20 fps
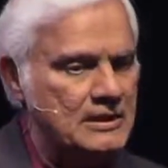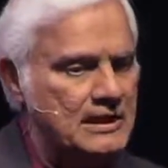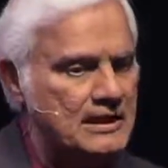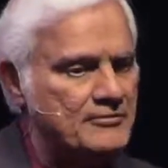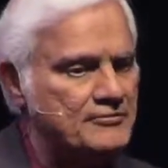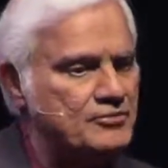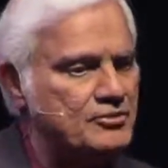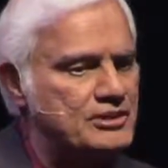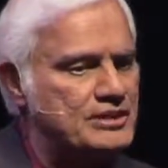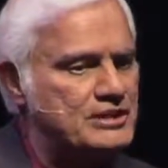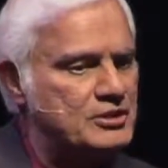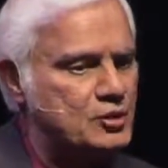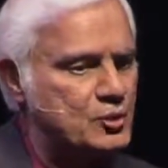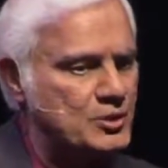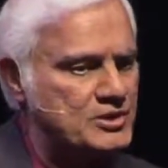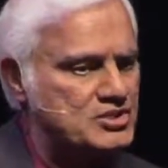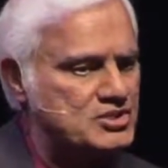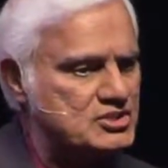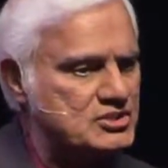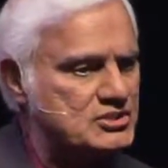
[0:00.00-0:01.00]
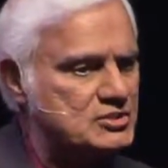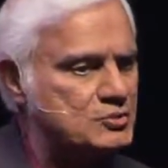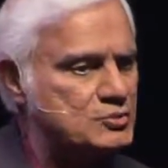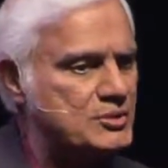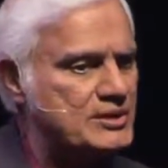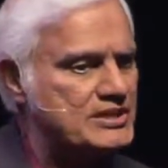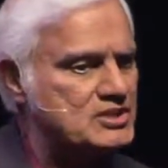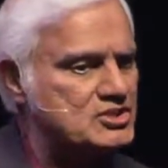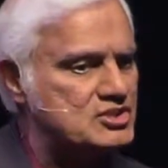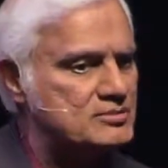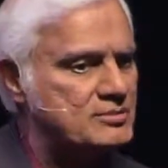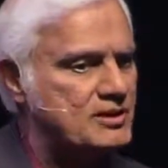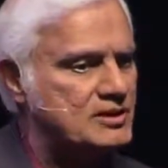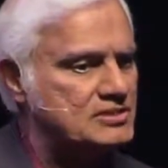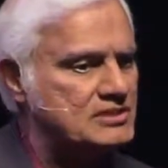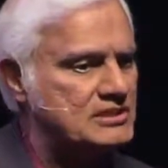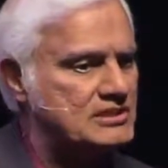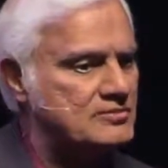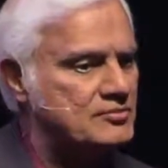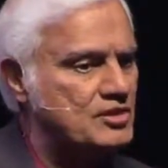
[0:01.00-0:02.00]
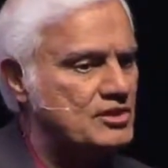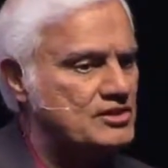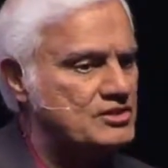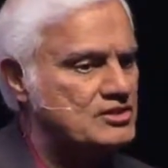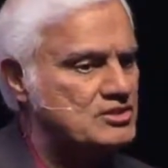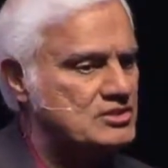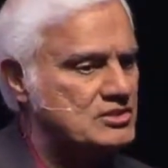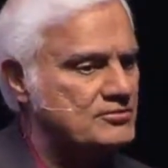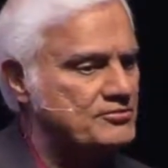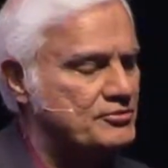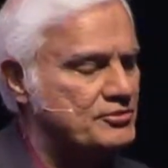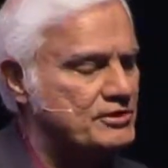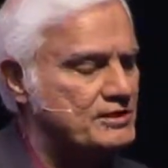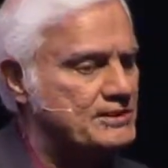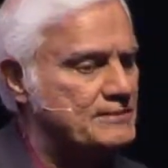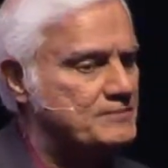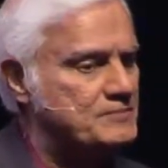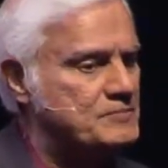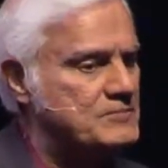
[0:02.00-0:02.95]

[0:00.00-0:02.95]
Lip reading: Every question raised about evil and suffering